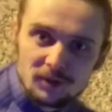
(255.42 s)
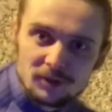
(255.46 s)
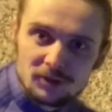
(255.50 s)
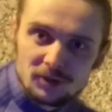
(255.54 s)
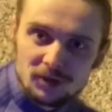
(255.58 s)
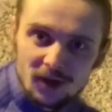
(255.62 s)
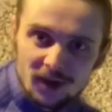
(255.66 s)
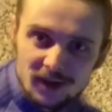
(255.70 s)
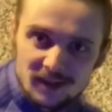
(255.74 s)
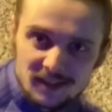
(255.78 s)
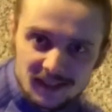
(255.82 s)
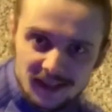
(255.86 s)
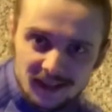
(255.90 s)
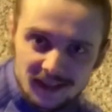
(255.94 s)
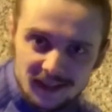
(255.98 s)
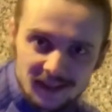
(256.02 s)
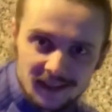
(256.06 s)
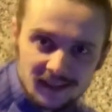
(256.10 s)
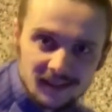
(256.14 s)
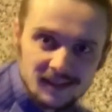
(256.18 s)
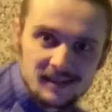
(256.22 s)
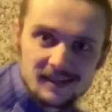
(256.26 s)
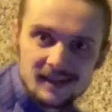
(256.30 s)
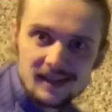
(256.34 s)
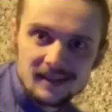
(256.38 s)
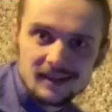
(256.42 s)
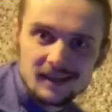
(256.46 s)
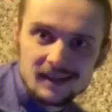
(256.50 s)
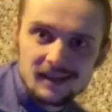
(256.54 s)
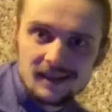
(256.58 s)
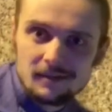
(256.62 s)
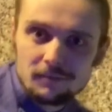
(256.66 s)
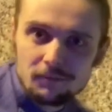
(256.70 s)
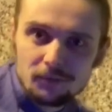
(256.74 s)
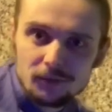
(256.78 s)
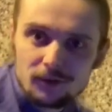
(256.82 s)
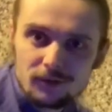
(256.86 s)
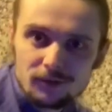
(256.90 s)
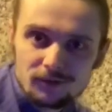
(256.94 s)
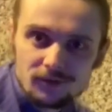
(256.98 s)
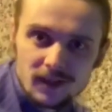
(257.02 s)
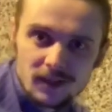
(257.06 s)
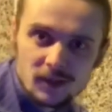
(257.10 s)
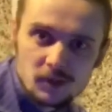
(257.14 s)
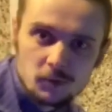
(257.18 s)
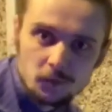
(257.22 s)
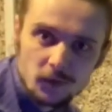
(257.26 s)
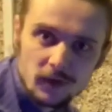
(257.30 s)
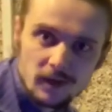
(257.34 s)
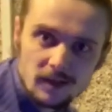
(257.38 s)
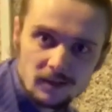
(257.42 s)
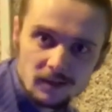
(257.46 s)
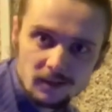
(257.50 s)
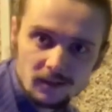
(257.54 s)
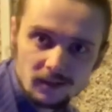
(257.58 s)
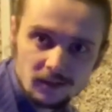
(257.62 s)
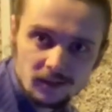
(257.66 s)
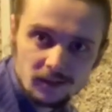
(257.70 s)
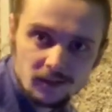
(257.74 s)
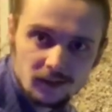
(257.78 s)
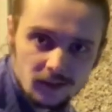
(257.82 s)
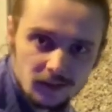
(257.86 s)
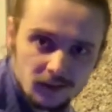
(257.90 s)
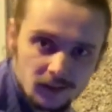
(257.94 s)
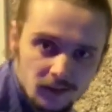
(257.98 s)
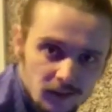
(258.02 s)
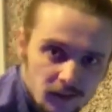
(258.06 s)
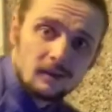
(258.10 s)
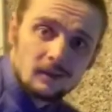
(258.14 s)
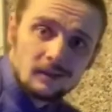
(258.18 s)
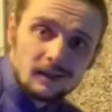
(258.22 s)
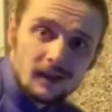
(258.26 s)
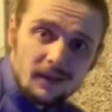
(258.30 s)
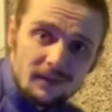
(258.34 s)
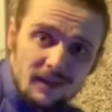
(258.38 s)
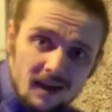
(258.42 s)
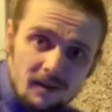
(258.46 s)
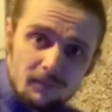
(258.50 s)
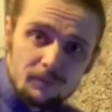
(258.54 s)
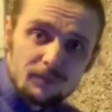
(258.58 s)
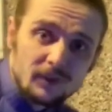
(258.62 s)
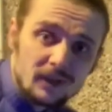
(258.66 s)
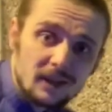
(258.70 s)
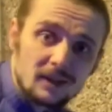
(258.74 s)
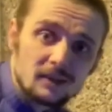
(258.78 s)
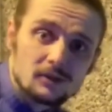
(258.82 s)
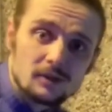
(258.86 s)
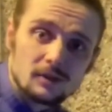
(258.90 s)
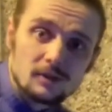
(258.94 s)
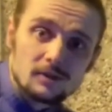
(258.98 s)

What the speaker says: that tried it said that it improved their sprint. Now that brings